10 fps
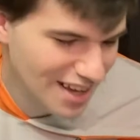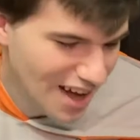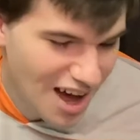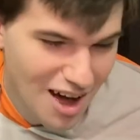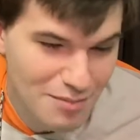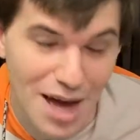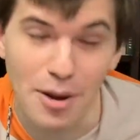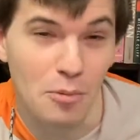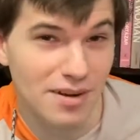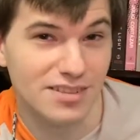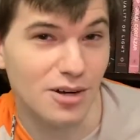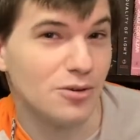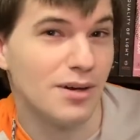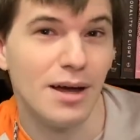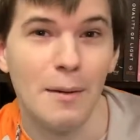I'm hoping
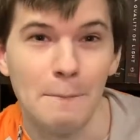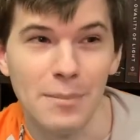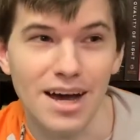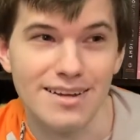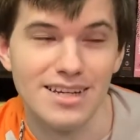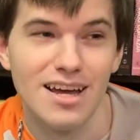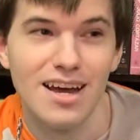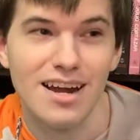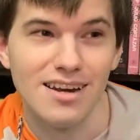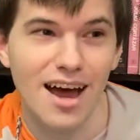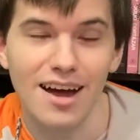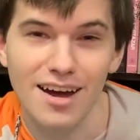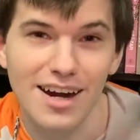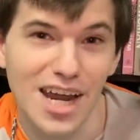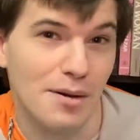so, but not
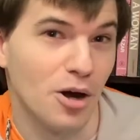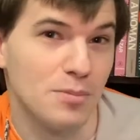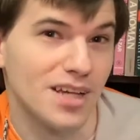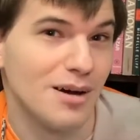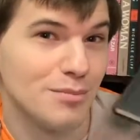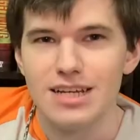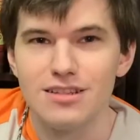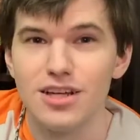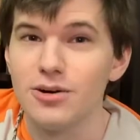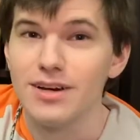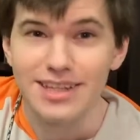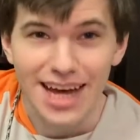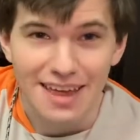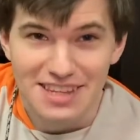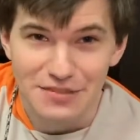gonna get my hopes up. So
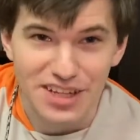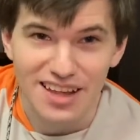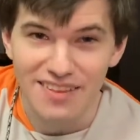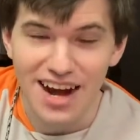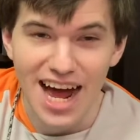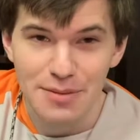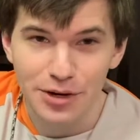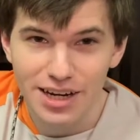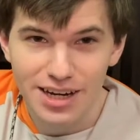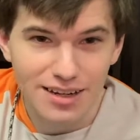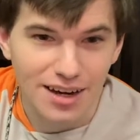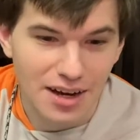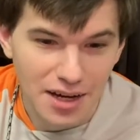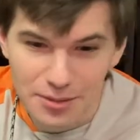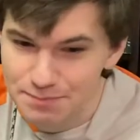yeah, the thing that I'm reading,
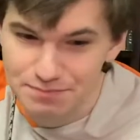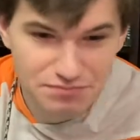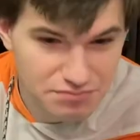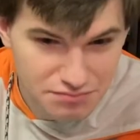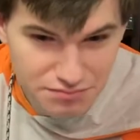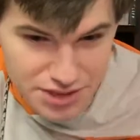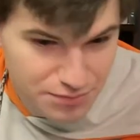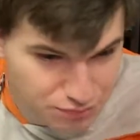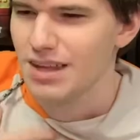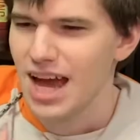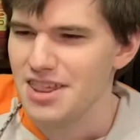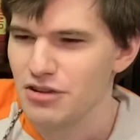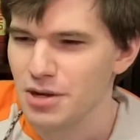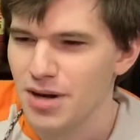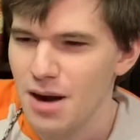I think the
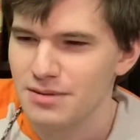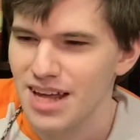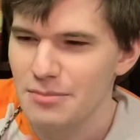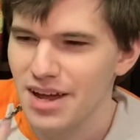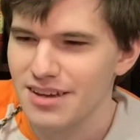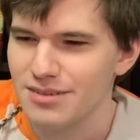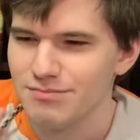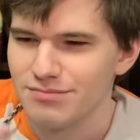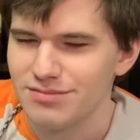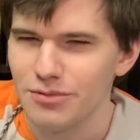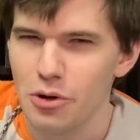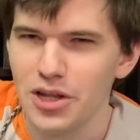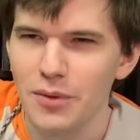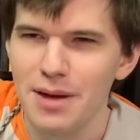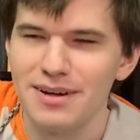only prompt that I'm like,
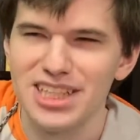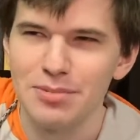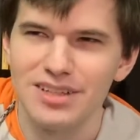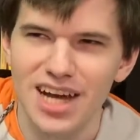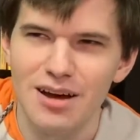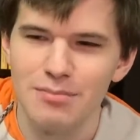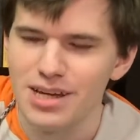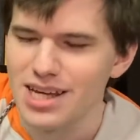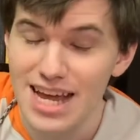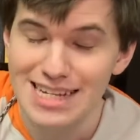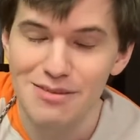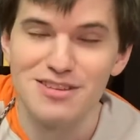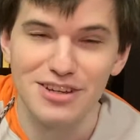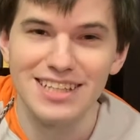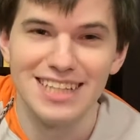only way I'm like doubling up is
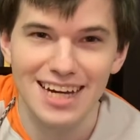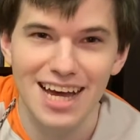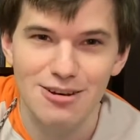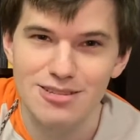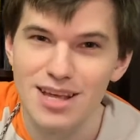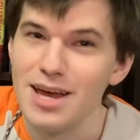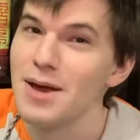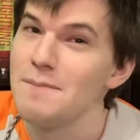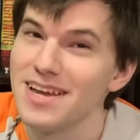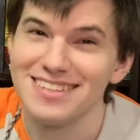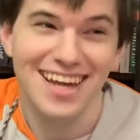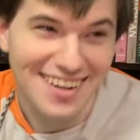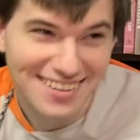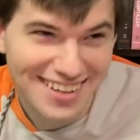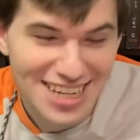with Sookie Stackhouse, because
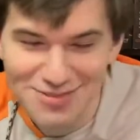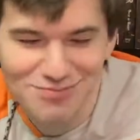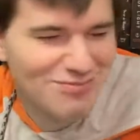technically